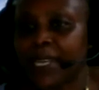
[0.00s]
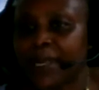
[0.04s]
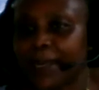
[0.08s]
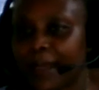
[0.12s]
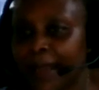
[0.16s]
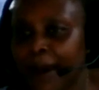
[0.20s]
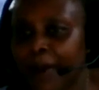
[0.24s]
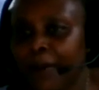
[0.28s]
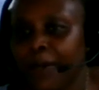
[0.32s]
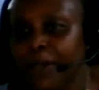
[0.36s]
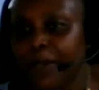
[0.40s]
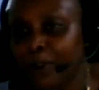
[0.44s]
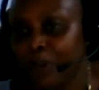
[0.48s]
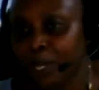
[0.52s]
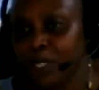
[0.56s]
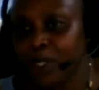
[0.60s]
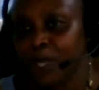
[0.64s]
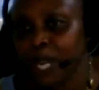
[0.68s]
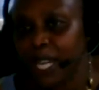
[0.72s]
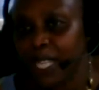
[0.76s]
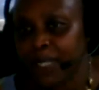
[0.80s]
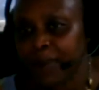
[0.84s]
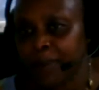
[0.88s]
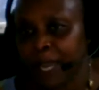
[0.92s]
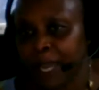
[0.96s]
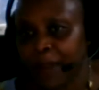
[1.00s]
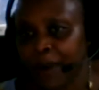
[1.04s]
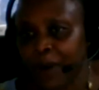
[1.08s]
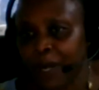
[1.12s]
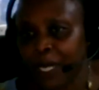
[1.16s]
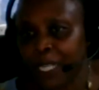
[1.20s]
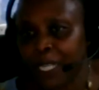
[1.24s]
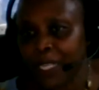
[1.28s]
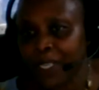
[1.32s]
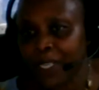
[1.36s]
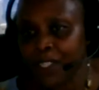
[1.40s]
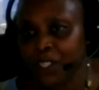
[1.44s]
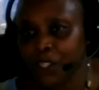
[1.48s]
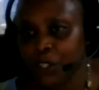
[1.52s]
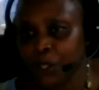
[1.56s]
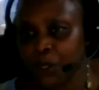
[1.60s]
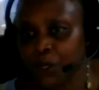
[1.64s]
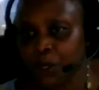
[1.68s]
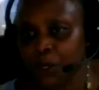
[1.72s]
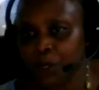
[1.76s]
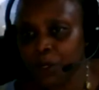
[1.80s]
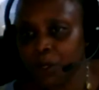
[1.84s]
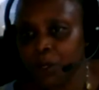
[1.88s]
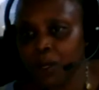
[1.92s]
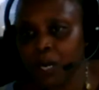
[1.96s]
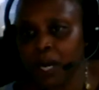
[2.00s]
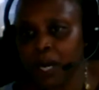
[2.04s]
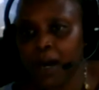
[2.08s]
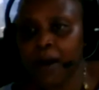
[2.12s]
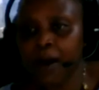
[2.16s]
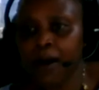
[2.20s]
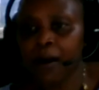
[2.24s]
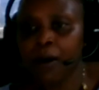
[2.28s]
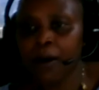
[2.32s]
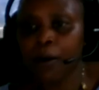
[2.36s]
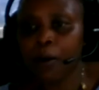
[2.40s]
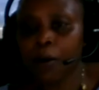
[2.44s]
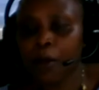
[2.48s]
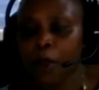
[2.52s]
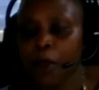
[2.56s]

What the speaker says: I would also ask my colleagues to